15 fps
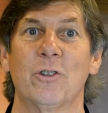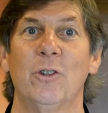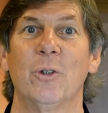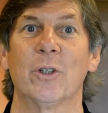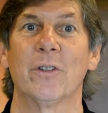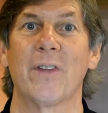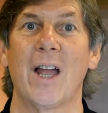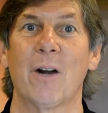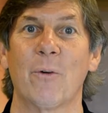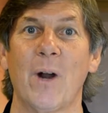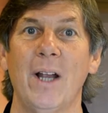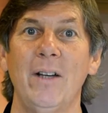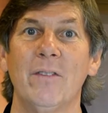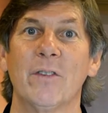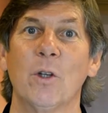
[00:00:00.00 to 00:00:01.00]
you heard that
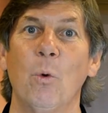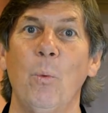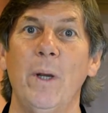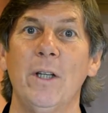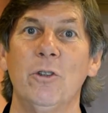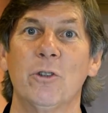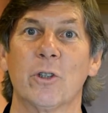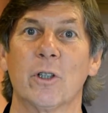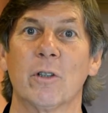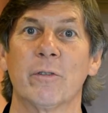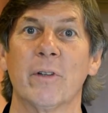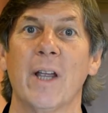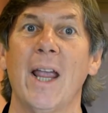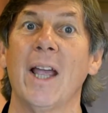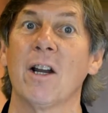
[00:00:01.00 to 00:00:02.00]
right. The
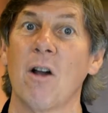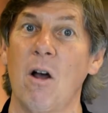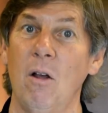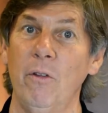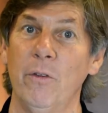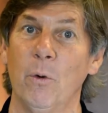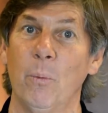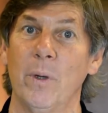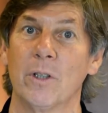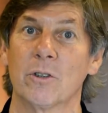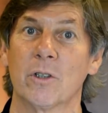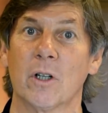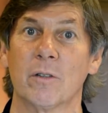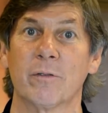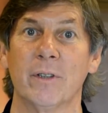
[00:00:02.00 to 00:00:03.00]
Windsurf and all the
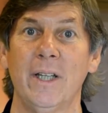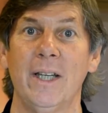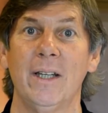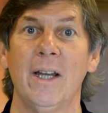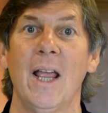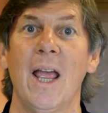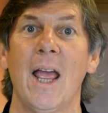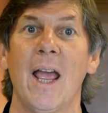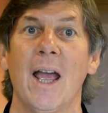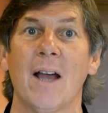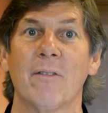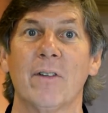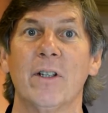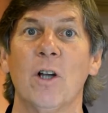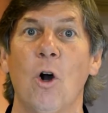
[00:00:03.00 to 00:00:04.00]
Windstar fleet
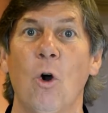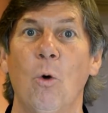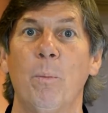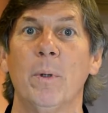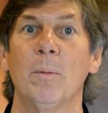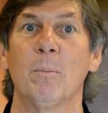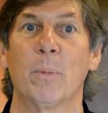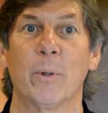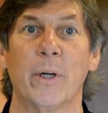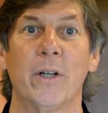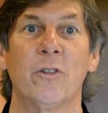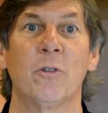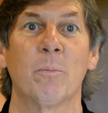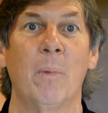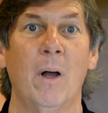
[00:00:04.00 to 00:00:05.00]
have an open
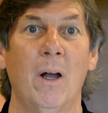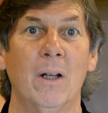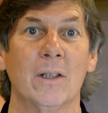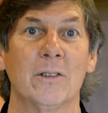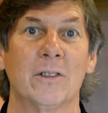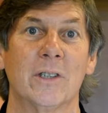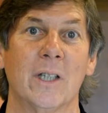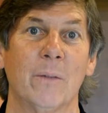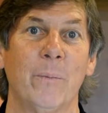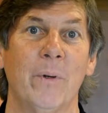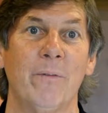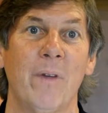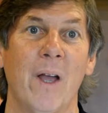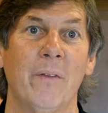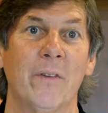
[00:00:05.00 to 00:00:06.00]
bridge policy. We
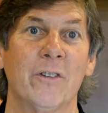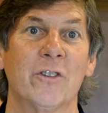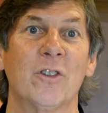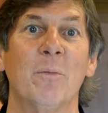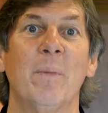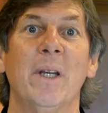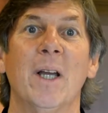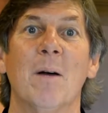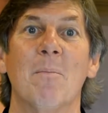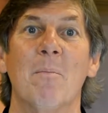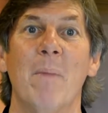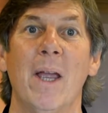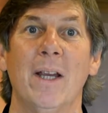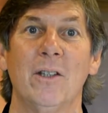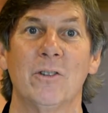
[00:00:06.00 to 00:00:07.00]
found this to be
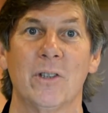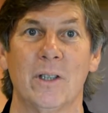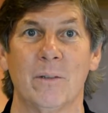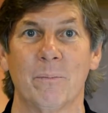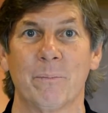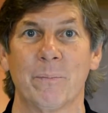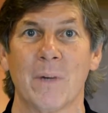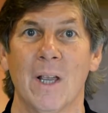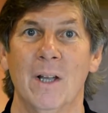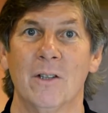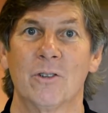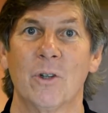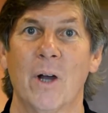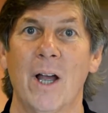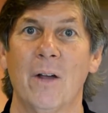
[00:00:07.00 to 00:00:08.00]
amazing.
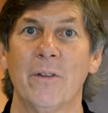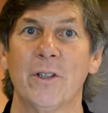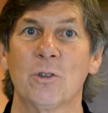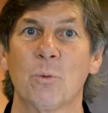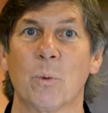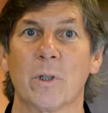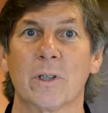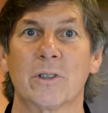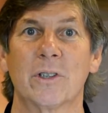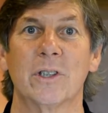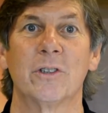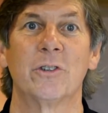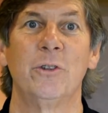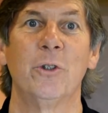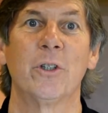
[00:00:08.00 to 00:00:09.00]
So how this works
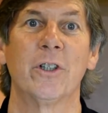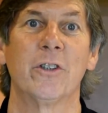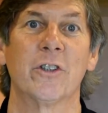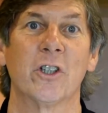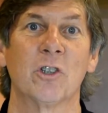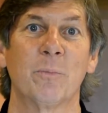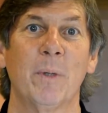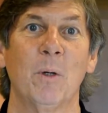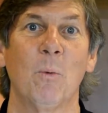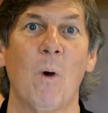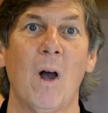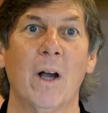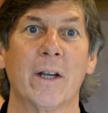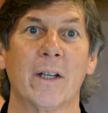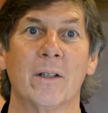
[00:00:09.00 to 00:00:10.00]
is you can just be
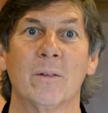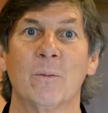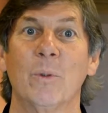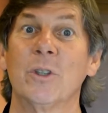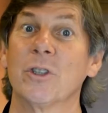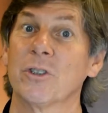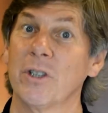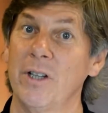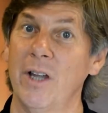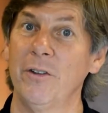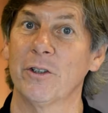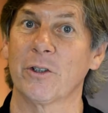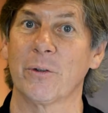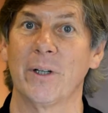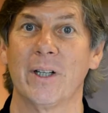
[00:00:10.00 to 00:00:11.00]
walking, which is
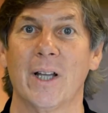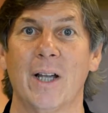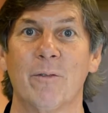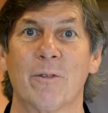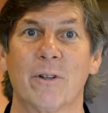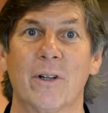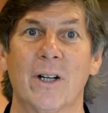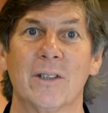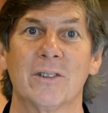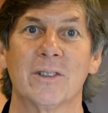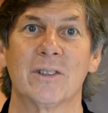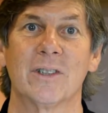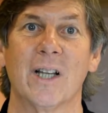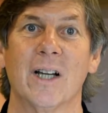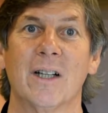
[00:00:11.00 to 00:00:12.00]
another green light for us
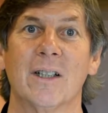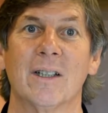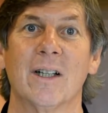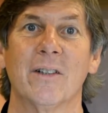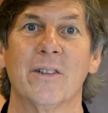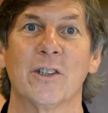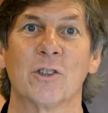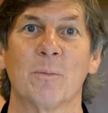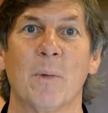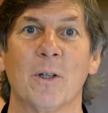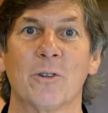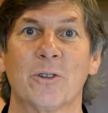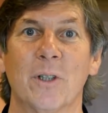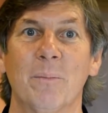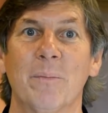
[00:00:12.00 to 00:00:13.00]
is on this small
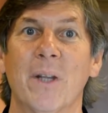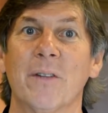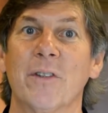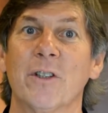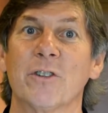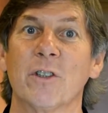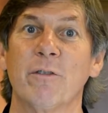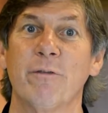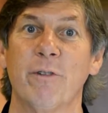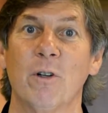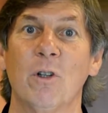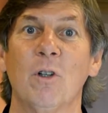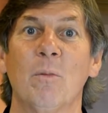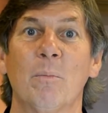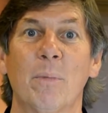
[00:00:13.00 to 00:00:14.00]
ship, that there's a
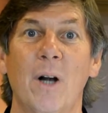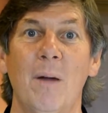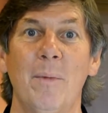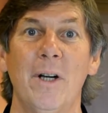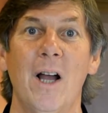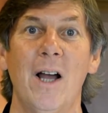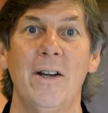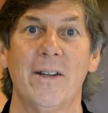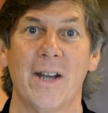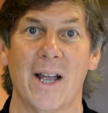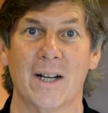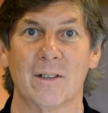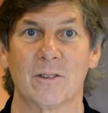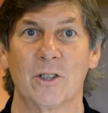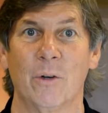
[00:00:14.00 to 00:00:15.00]
full promenade
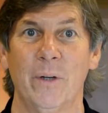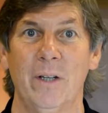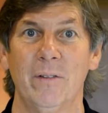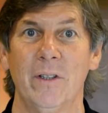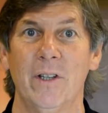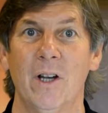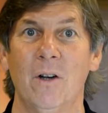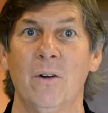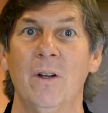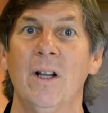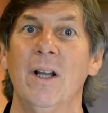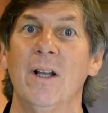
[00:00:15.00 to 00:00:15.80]
deck. So even though